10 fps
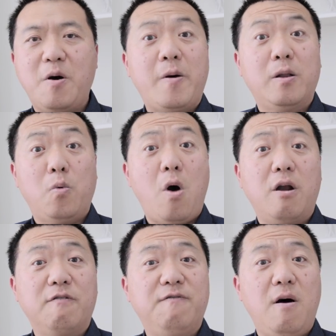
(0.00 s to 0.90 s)
amount of
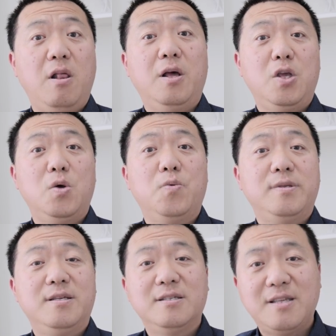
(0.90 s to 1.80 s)
water fall on you
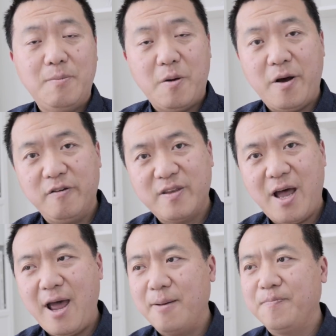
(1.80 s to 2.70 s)
within the same amount of
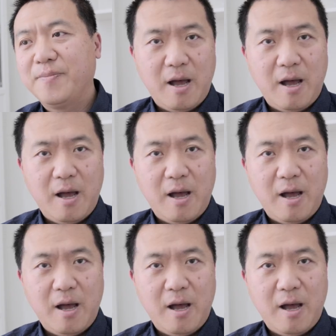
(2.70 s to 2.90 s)
time.